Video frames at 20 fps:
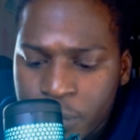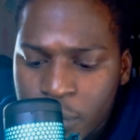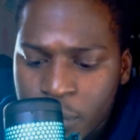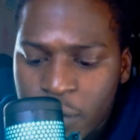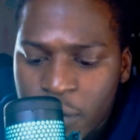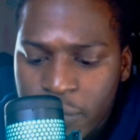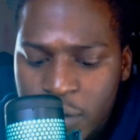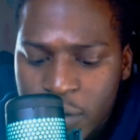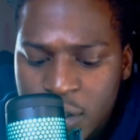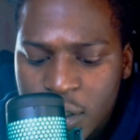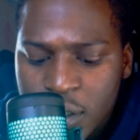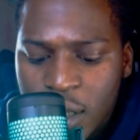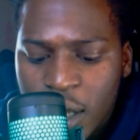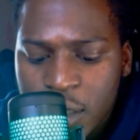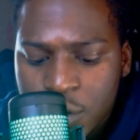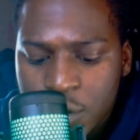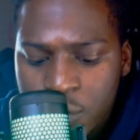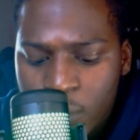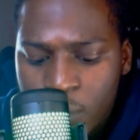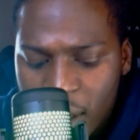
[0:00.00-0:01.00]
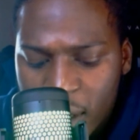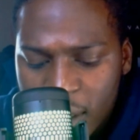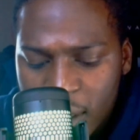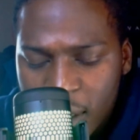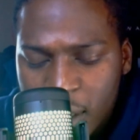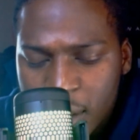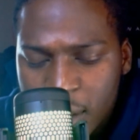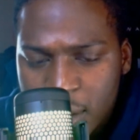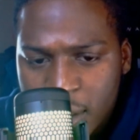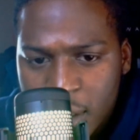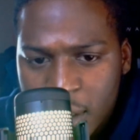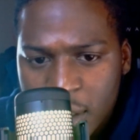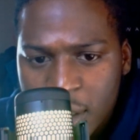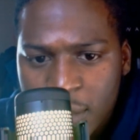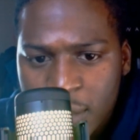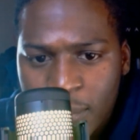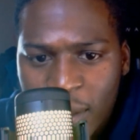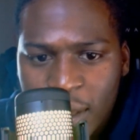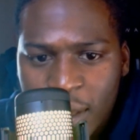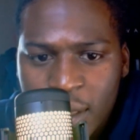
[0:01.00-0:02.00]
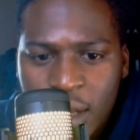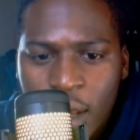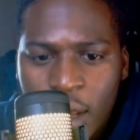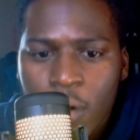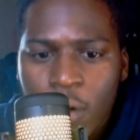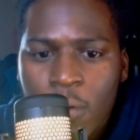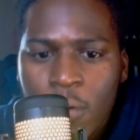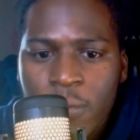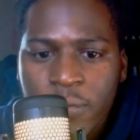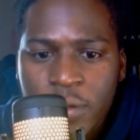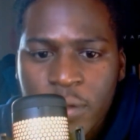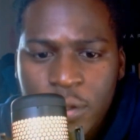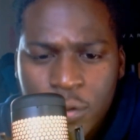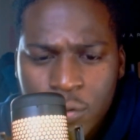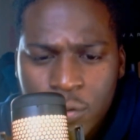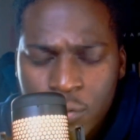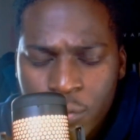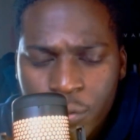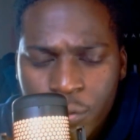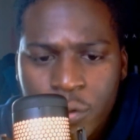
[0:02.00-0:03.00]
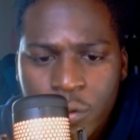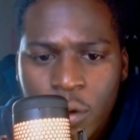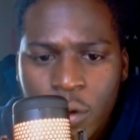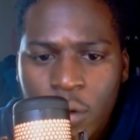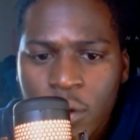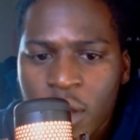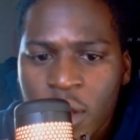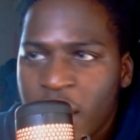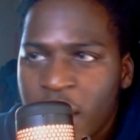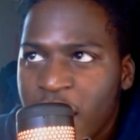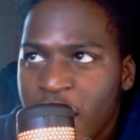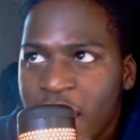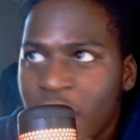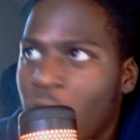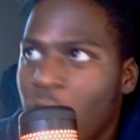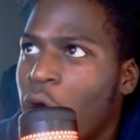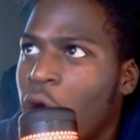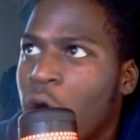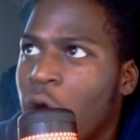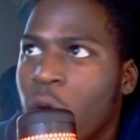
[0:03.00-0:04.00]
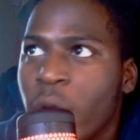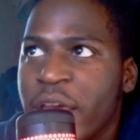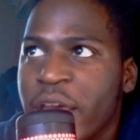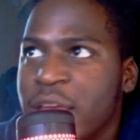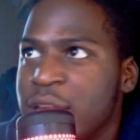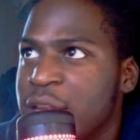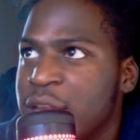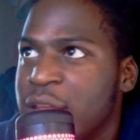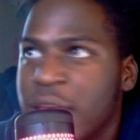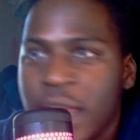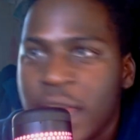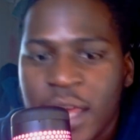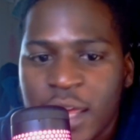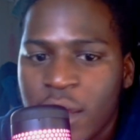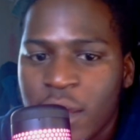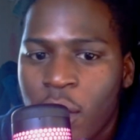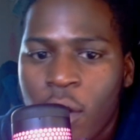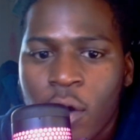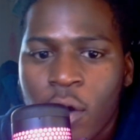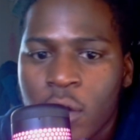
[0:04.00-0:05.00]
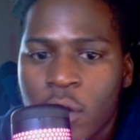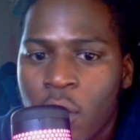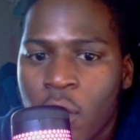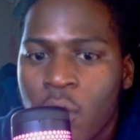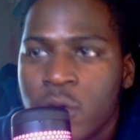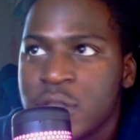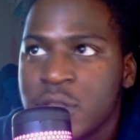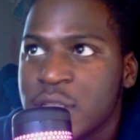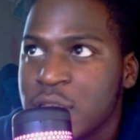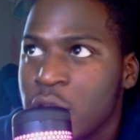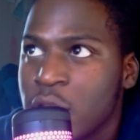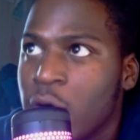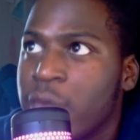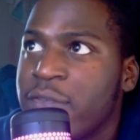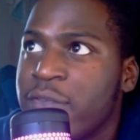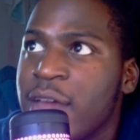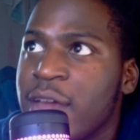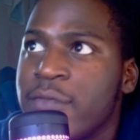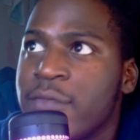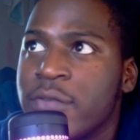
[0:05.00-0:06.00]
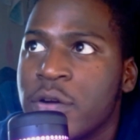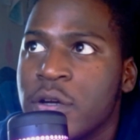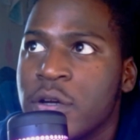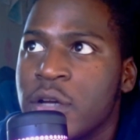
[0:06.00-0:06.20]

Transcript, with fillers: visualize you making that decision, making that oath, and you you know it all and it all goes in your favor.